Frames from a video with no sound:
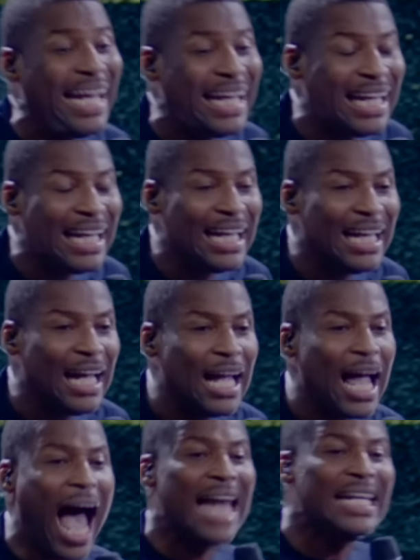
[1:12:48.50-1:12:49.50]
holy and
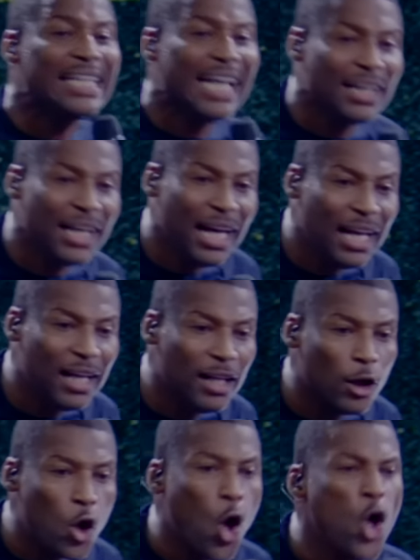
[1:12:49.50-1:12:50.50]
à l'Éternel. To the
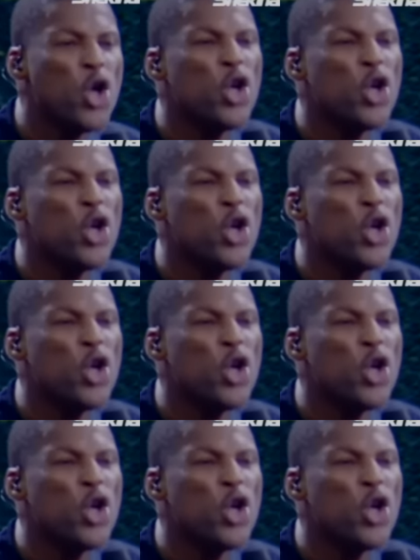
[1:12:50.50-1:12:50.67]
Lord.